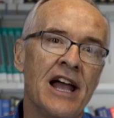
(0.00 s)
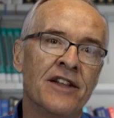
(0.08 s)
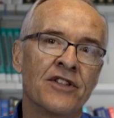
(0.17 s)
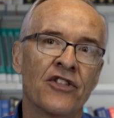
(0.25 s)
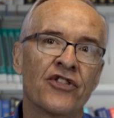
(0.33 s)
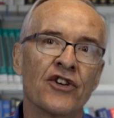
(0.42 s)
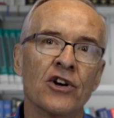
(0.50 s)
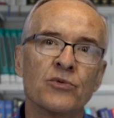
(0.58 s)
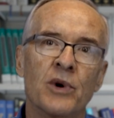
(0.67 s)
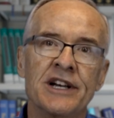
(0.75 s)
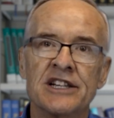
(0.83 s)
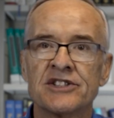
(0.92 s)
And the third
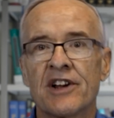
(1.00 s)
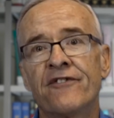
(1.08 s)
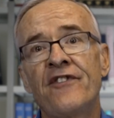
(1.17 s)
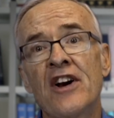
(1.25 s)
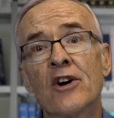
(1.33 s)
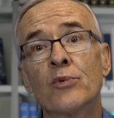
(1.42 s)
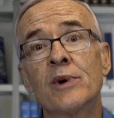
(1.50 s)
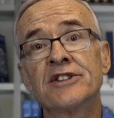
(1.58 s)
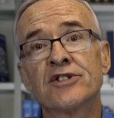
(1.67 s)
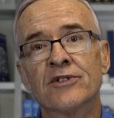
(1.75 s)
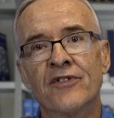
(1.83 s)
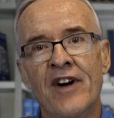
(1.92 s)
one is a fair
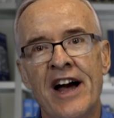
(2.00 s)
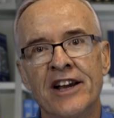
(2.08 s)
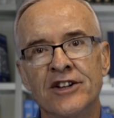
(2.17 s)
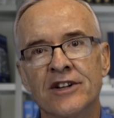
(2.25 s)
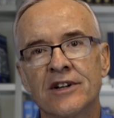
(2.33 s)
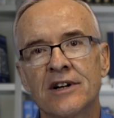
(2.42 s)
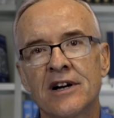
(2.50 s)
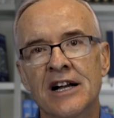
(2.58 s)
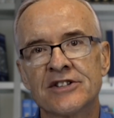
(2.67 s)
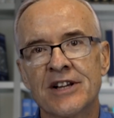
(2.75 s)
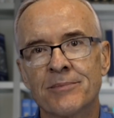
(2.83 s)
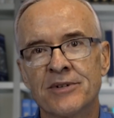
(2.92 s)
rental value
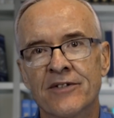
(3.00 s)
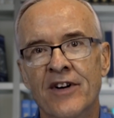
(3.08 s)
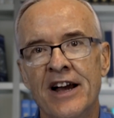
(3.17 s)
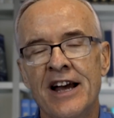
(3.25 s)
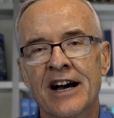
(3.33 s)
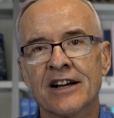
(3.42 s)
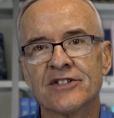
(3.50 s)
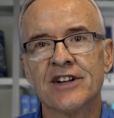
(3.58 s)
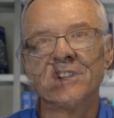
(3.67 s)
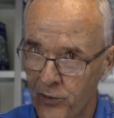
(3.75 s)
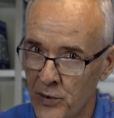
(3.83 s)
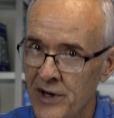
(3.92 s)
concept of a house
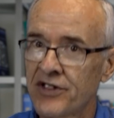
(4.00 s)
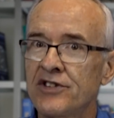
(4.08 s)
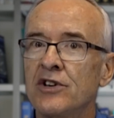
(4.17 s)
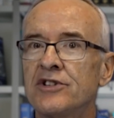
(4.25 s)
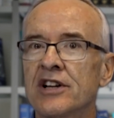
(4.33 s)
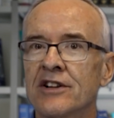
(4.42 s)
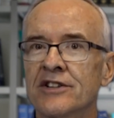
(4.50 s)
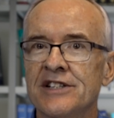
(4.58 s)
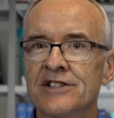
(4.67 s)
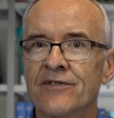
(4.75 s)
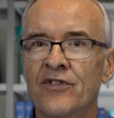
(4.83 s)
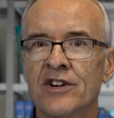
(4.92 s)
with
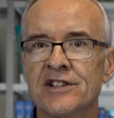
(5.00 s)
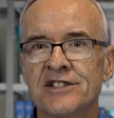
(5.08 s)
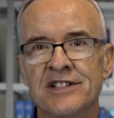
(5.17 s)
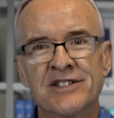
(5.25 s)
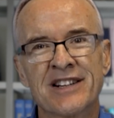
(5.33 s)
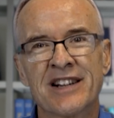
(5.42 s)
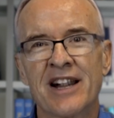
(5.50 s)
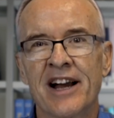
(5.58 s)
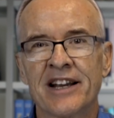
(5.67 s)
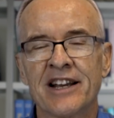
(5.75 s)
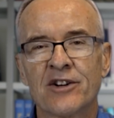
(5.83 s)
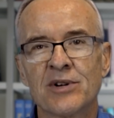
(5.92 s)
utilities and furnishings. So
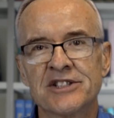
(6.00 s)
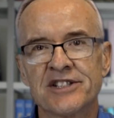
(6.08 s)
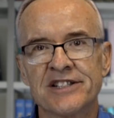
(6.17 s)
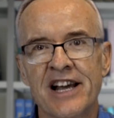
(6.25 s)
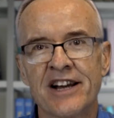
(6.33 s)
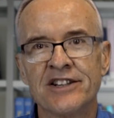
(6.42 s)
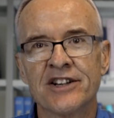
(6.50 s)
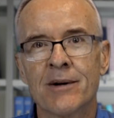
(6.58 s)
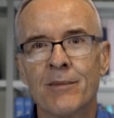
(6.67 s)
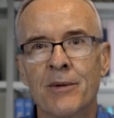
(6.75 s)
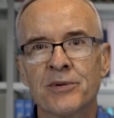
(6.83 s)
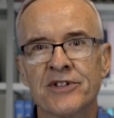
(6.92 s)
I get questions, how do you
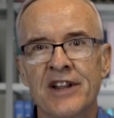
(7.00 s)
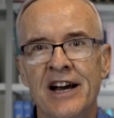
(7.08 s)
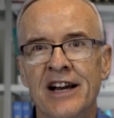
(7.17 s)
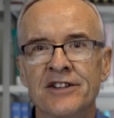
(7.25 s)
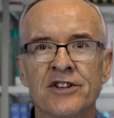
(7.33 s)
come up with that?